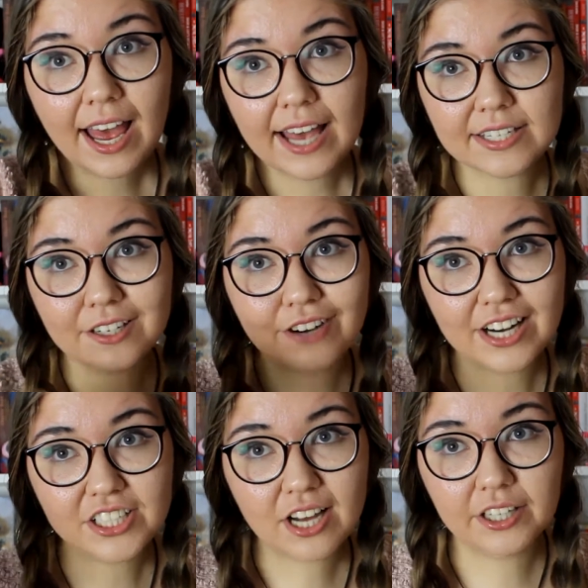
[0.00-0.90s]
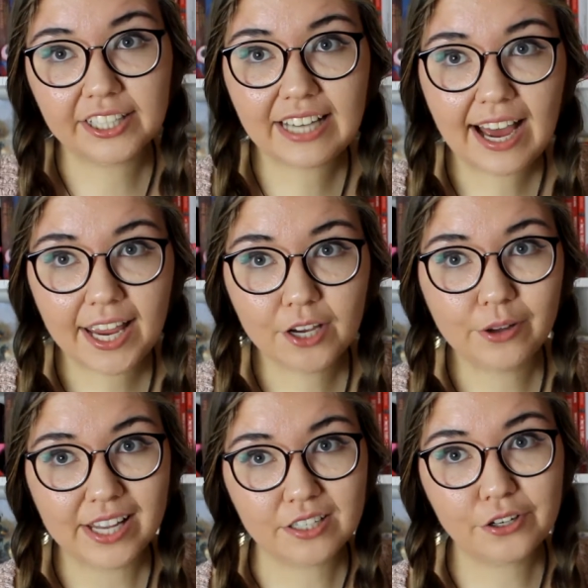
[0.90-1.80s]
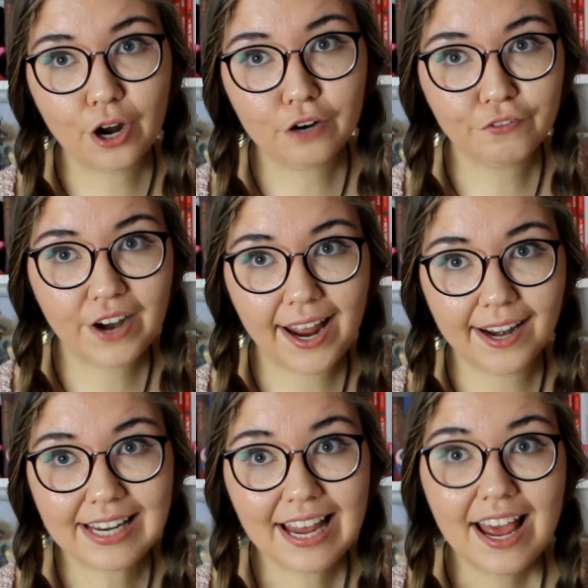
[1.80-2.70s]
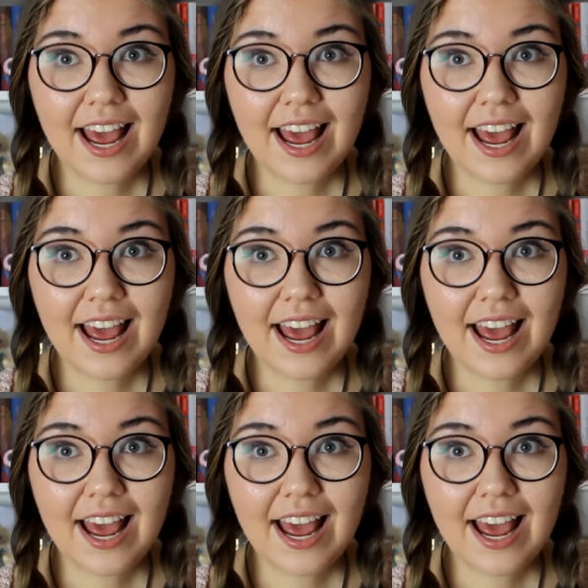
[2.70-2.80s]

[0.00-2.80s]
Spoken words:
has a crush on a guy who has a girlfriend,